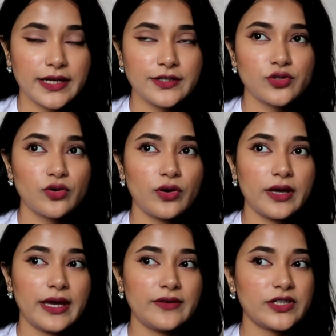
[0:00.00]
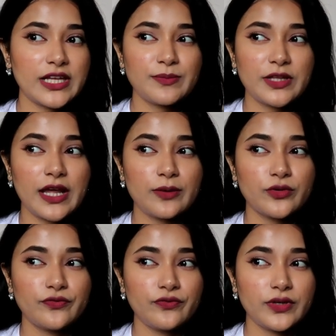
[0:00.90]
side, so every time that I
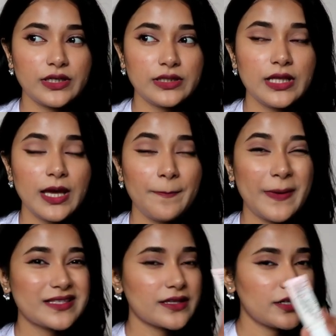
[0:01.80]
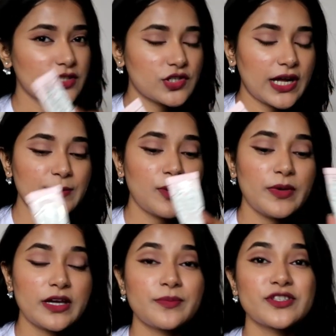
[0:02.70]
would feel my skin is dry, my
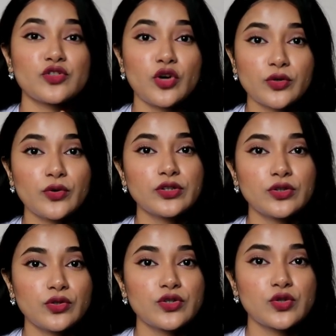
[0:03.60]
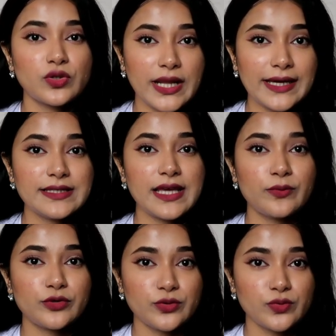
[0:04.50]
makeup is not going to look so nice,
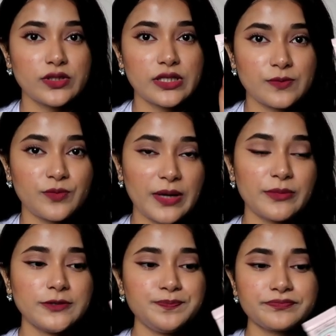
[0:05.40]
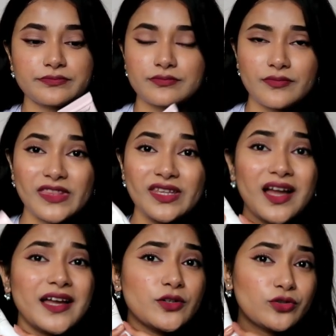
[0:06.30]
I would use this primer.
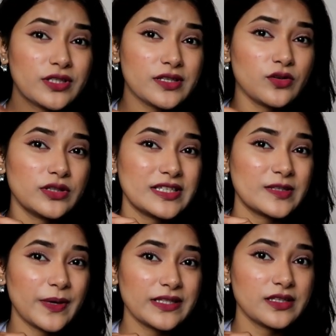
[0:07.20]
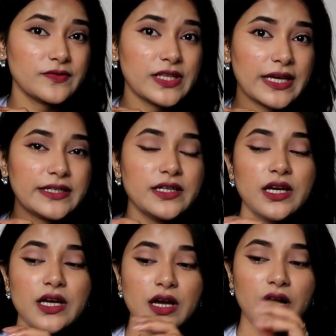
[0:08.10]
I know this is on the expensive side.
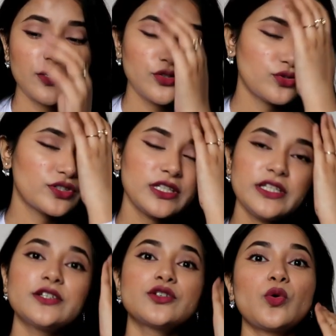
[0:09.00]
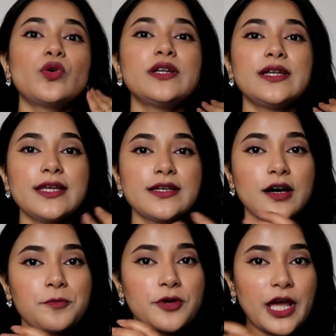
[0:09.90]
You really don't need
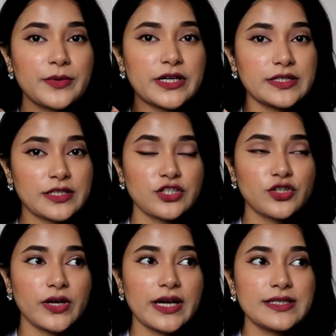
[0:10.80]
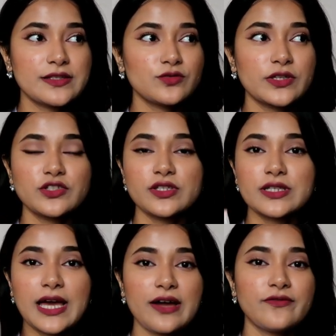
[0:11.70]
a primer as such, you guys. You can
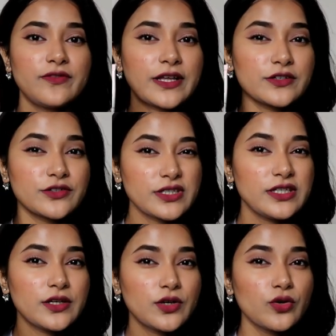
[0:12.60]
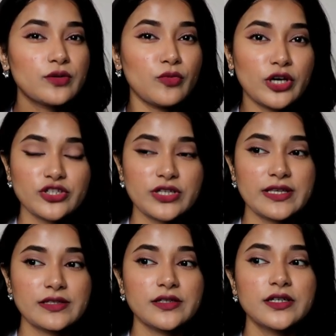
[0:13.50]
just have like a really good
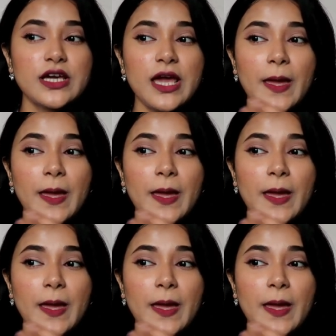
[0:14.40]
moisturizer,